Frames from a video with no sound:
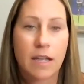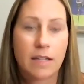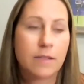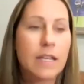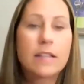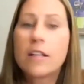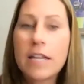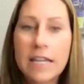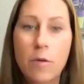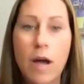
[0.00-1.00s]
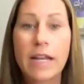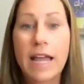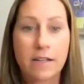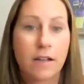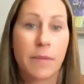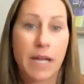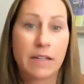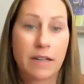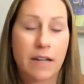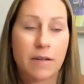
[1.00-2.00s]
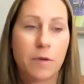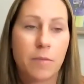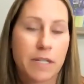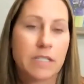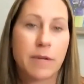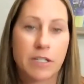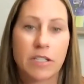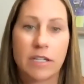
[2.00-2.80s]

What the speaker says: It's in equine and companion animal, but especially